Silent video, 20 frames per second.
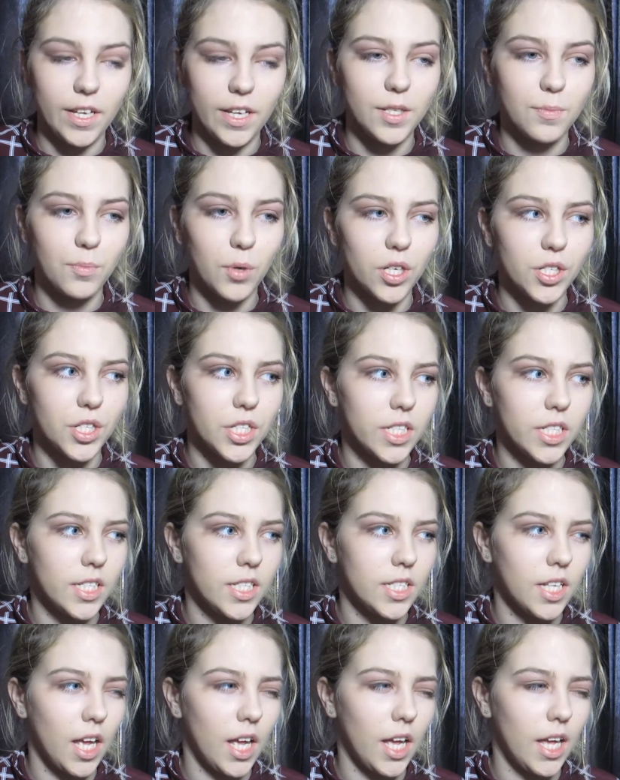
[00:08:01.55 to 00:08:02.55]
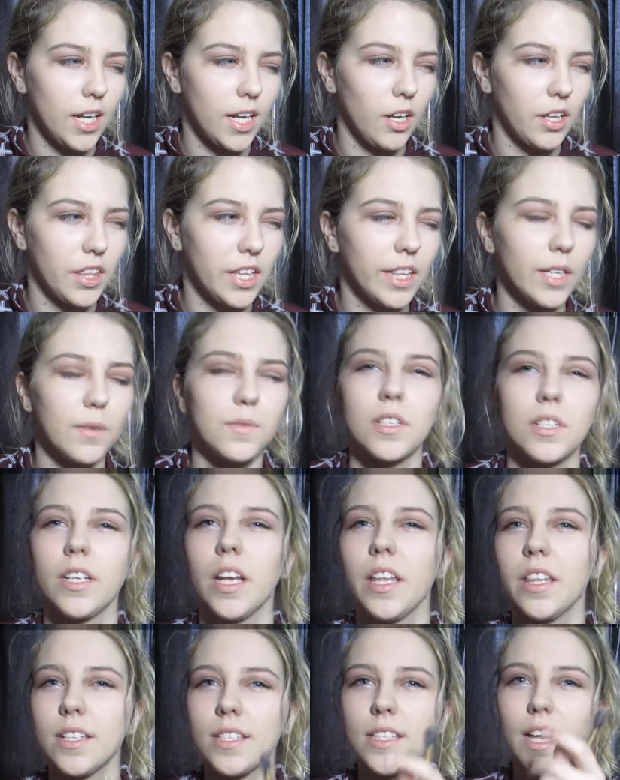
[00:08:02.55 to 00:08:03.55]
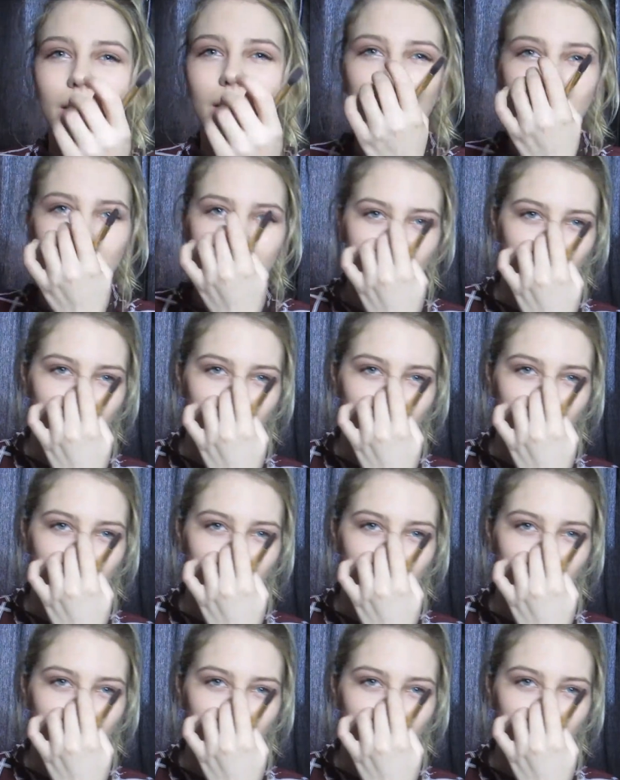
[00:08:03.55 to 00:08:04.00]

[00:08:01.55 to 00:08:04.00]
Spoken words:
brushes, and I think there was another set as